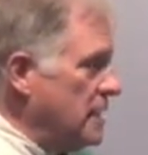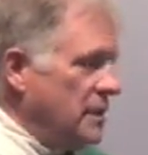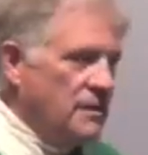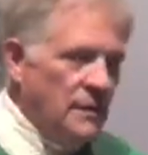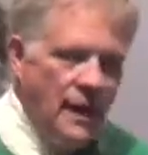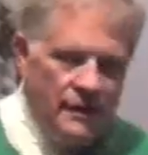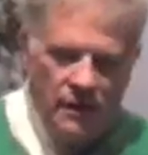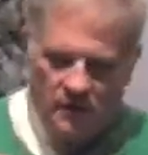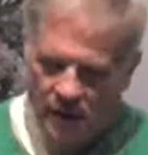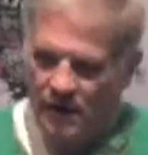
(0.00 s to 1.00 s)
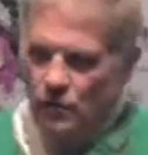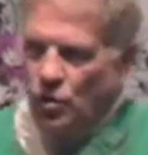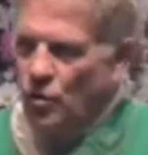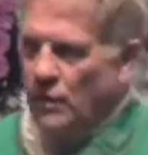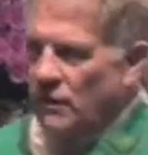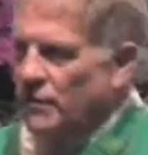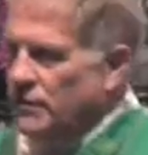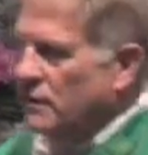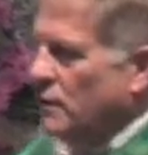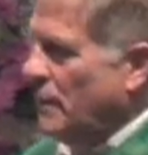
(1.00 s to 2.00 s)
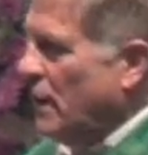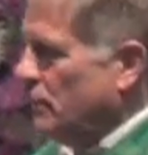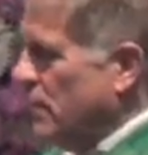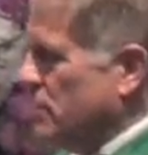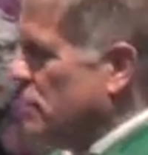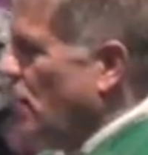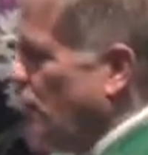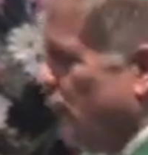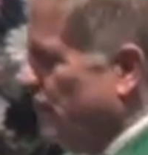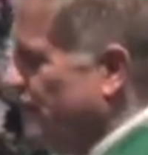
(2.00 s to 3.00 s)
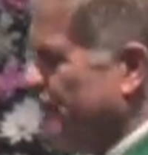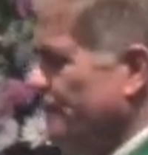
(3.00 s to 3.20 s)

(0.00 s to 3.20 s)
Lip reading: He said, I cannot know everything about myself.